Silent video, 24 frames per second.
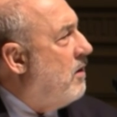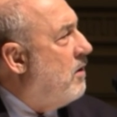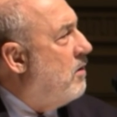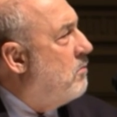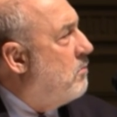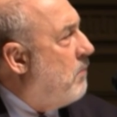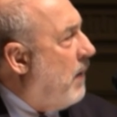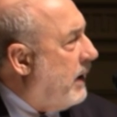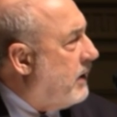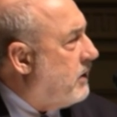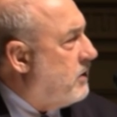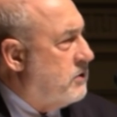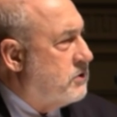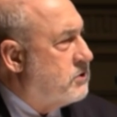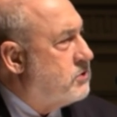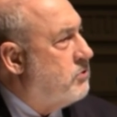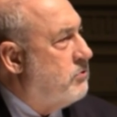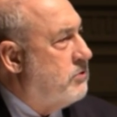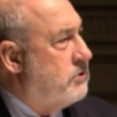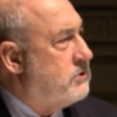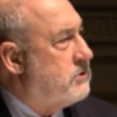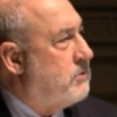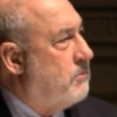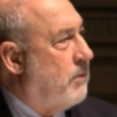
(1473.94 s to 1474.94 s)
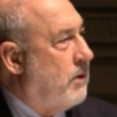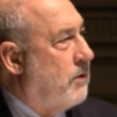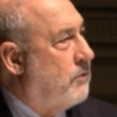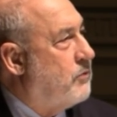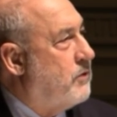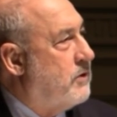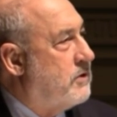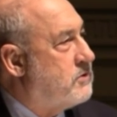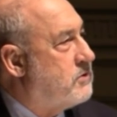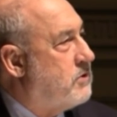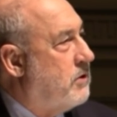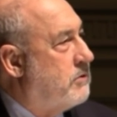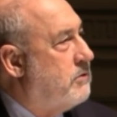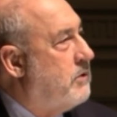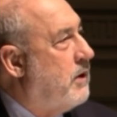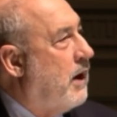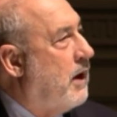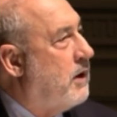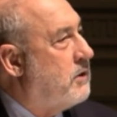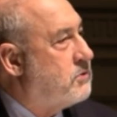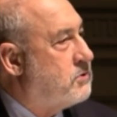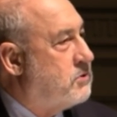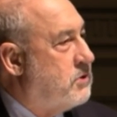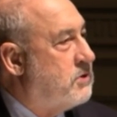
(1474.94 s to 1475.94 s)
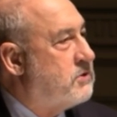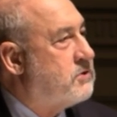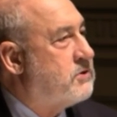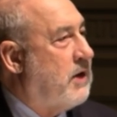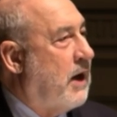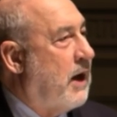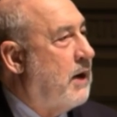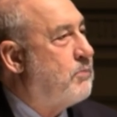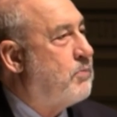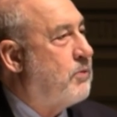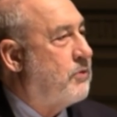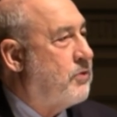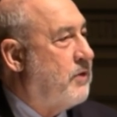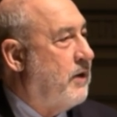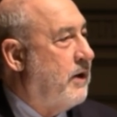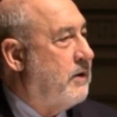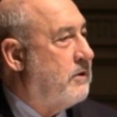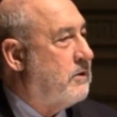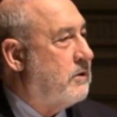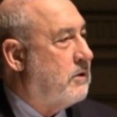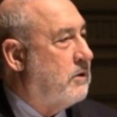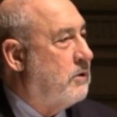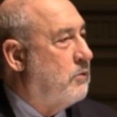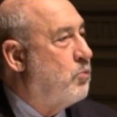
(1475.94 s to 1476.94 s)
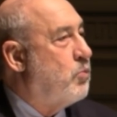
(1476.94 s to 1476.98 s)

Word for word: my concerns about this are not just hypothetical.